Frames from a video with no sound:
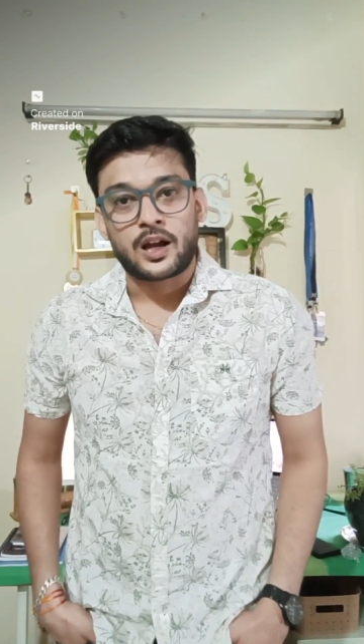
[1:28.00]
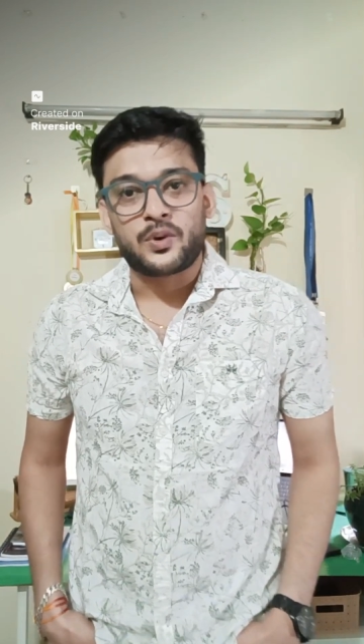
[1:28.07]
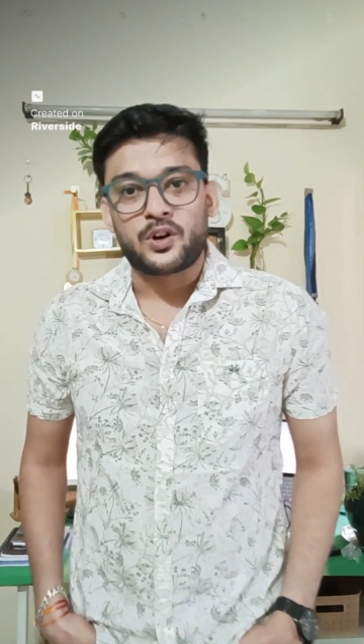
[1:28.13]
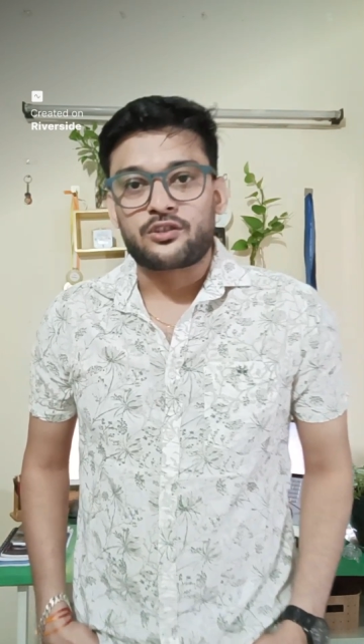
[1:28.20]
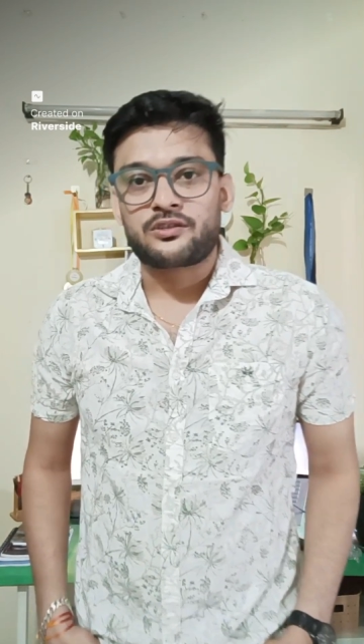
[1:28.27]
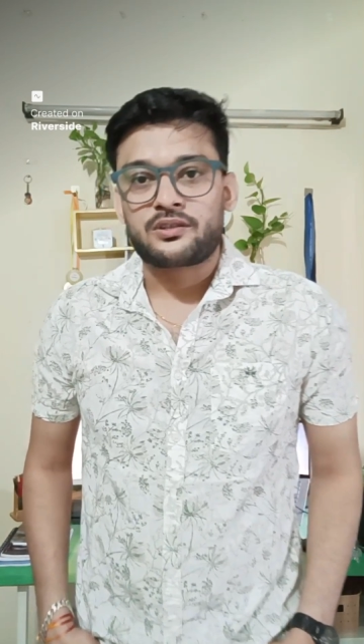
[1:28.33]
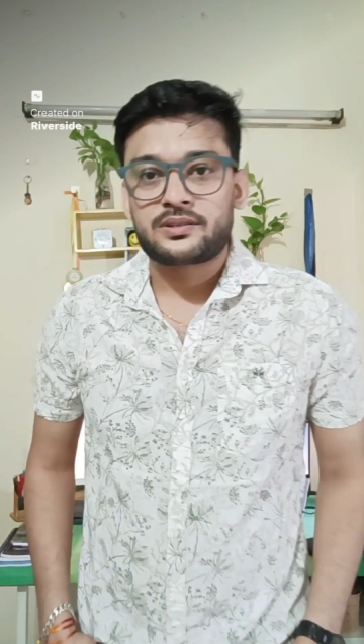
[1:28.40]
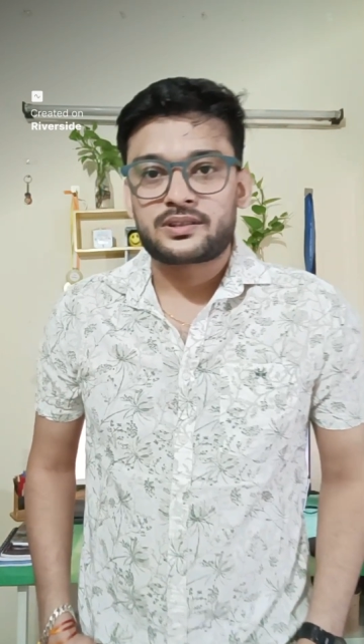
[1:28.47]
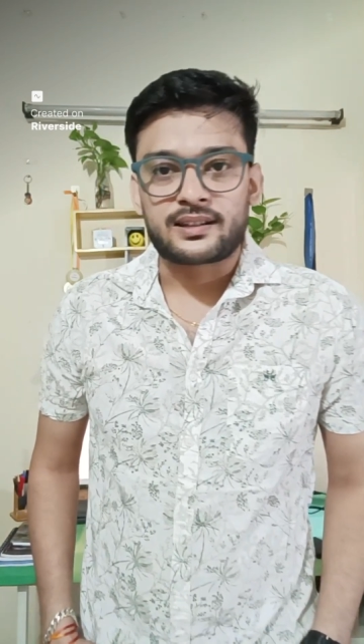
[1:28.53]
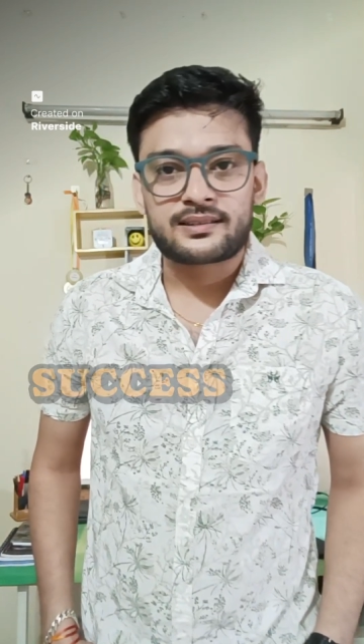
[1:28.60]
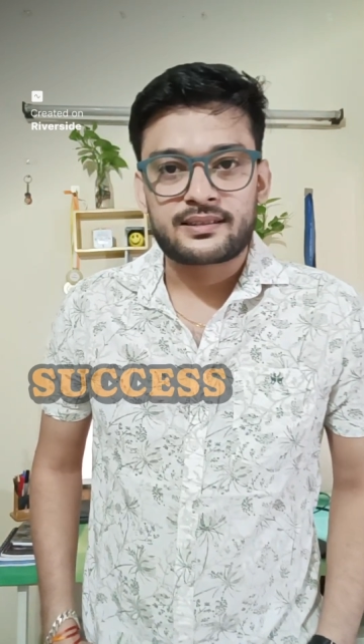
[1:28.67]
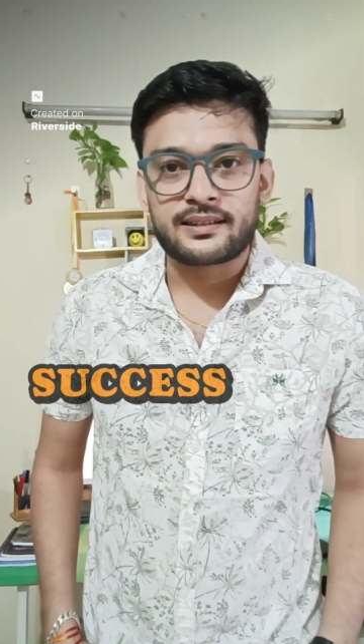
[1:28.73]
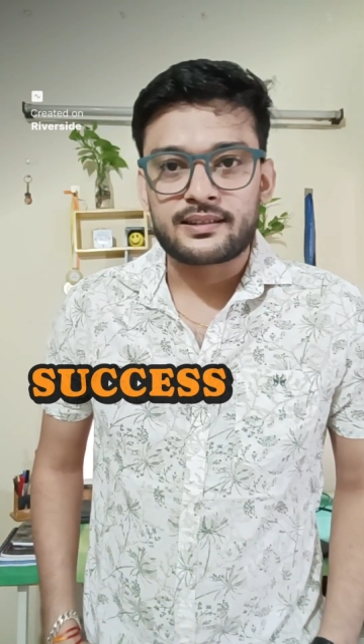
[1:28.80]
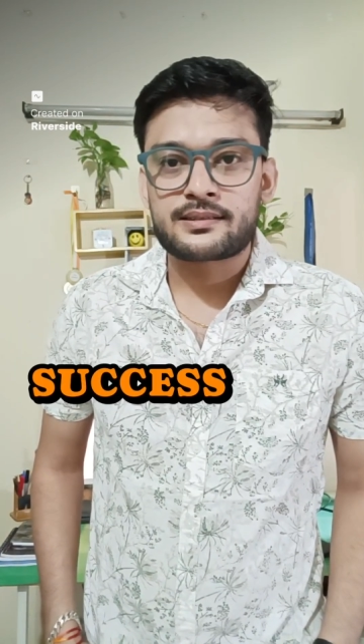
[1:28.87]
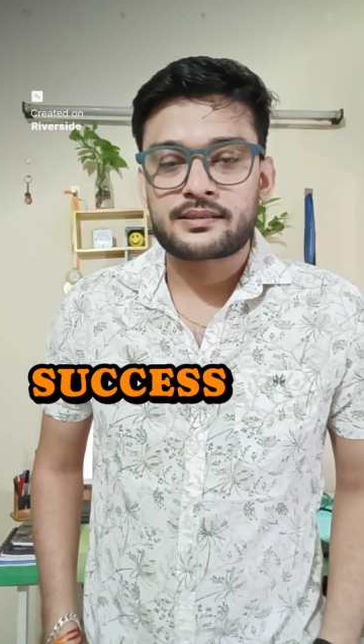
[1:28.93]
about
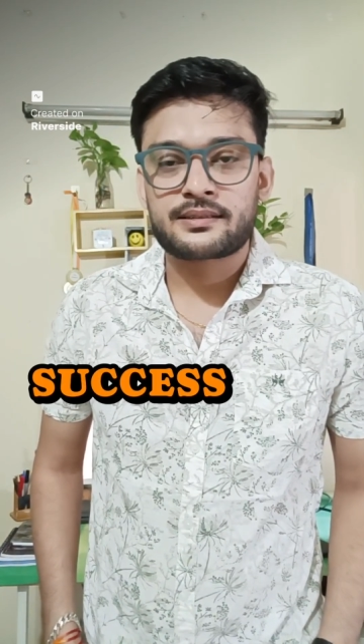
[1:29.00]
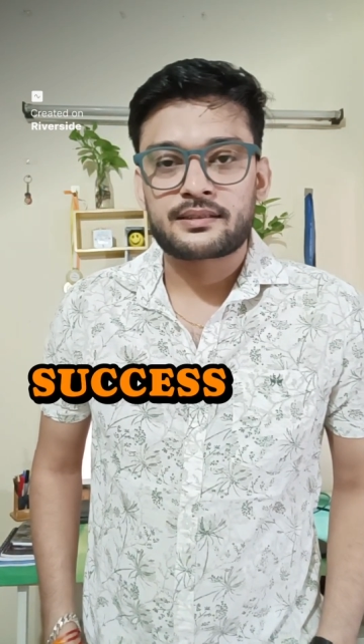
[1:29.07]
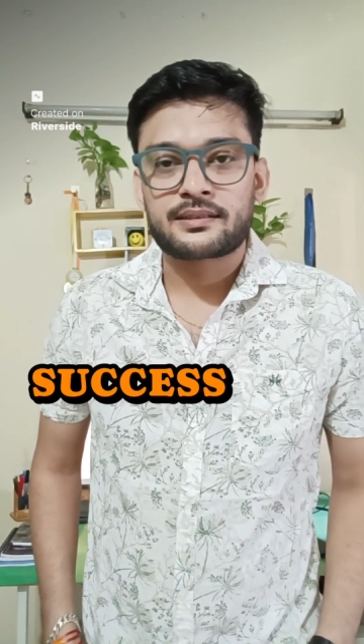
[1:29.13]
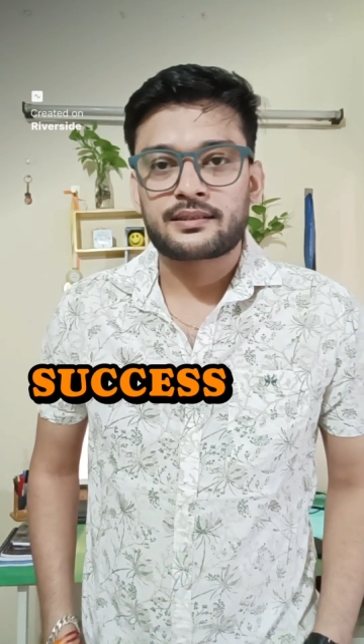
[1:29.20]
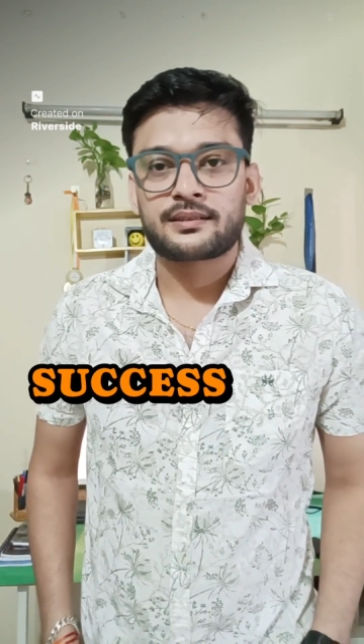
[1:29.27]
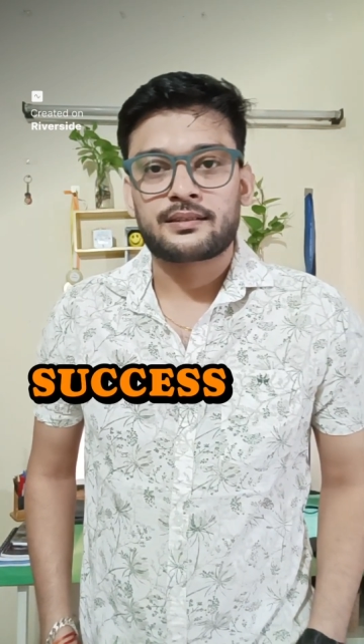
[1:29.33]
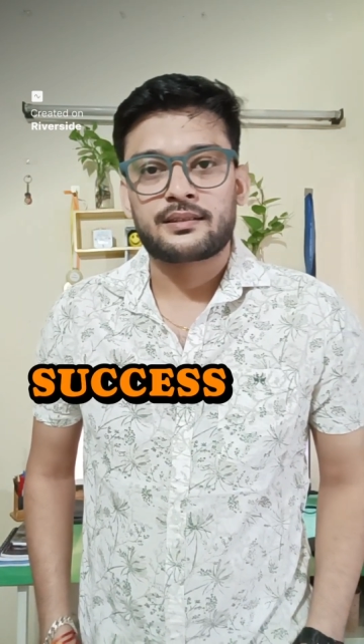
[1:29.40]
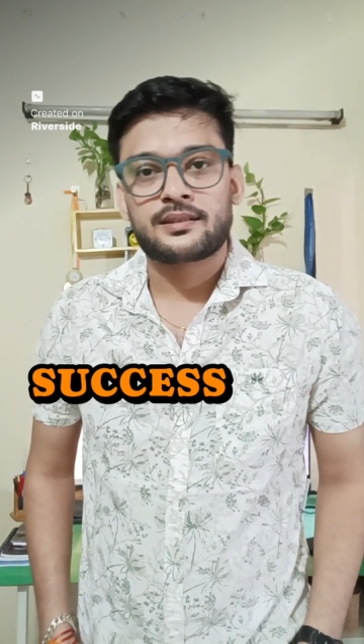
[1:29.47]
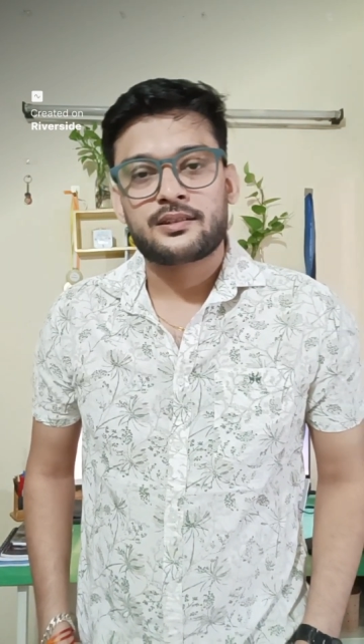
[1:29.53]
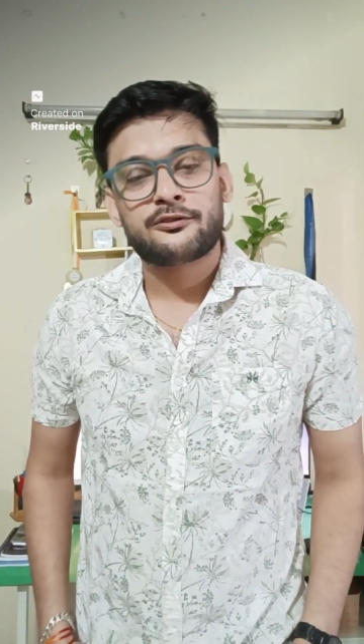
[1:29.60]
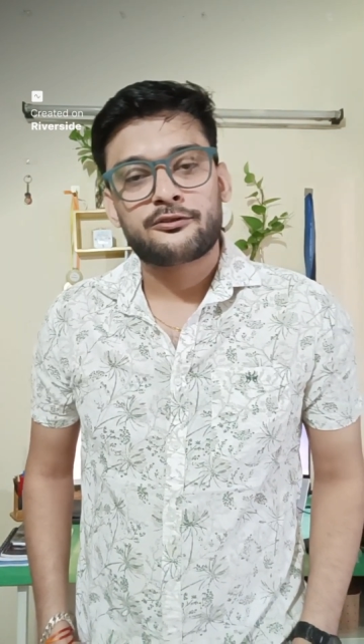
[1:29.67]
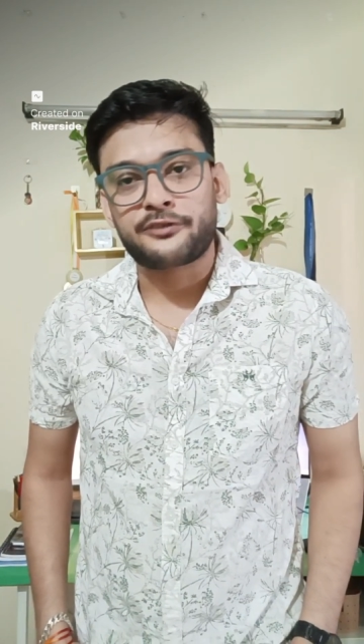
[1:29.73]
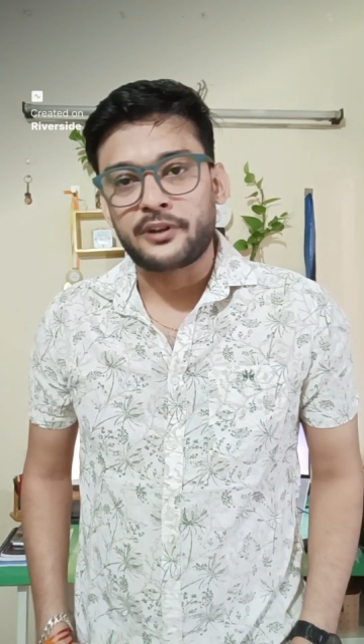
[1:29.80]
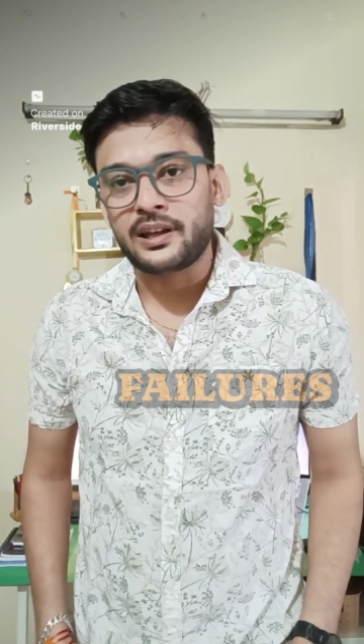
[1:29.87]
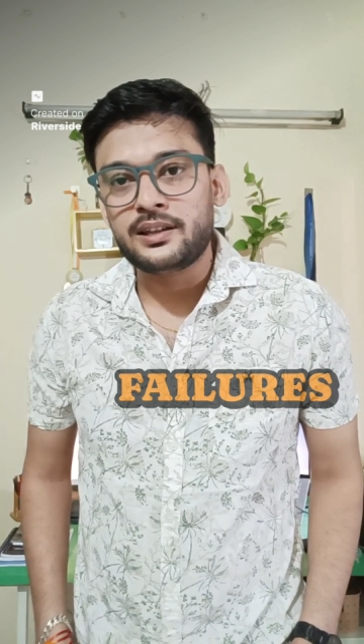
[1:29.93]
success,
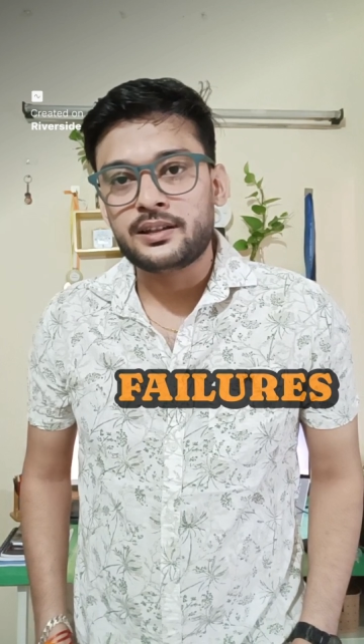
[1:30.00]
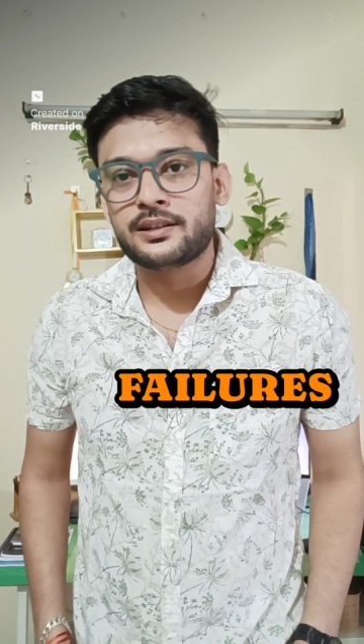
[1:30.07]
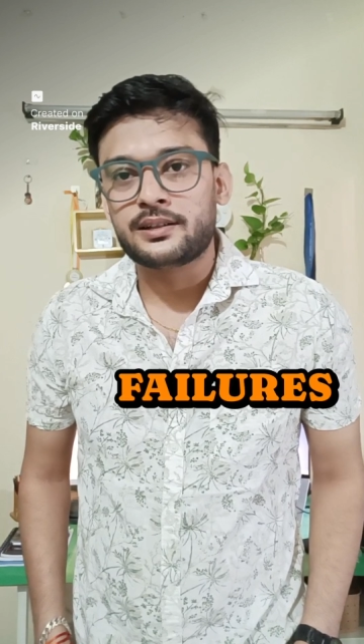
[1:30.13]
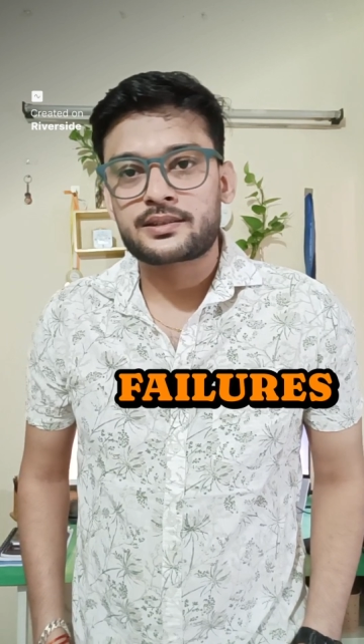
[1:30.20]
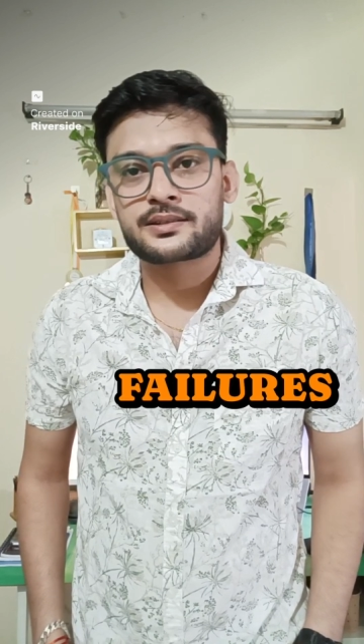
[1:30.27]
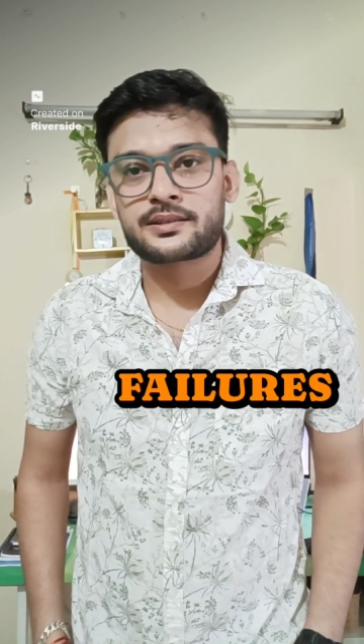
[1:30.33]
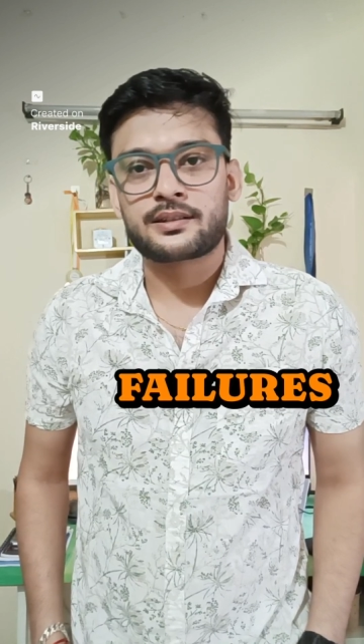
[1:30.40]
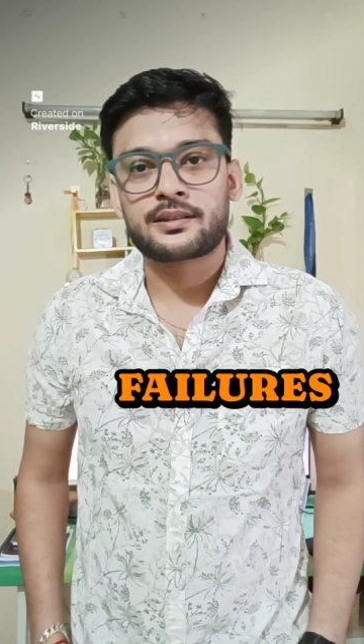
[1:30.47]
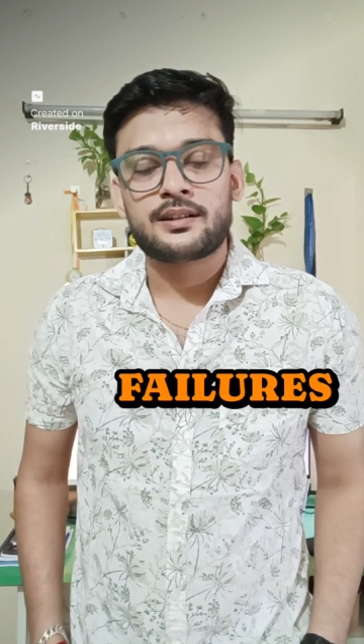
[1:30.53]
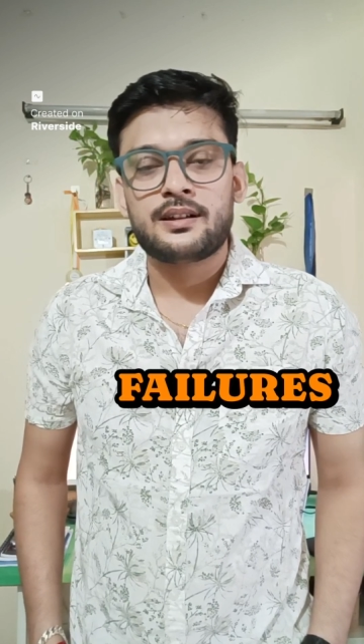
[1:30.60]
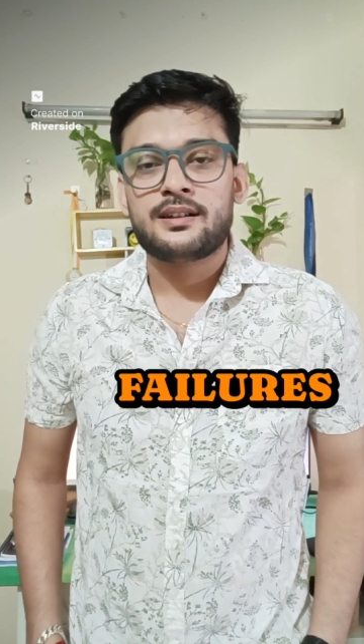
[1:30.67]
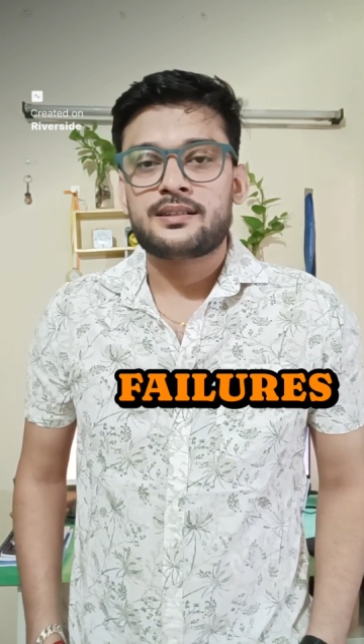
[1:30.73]
failures,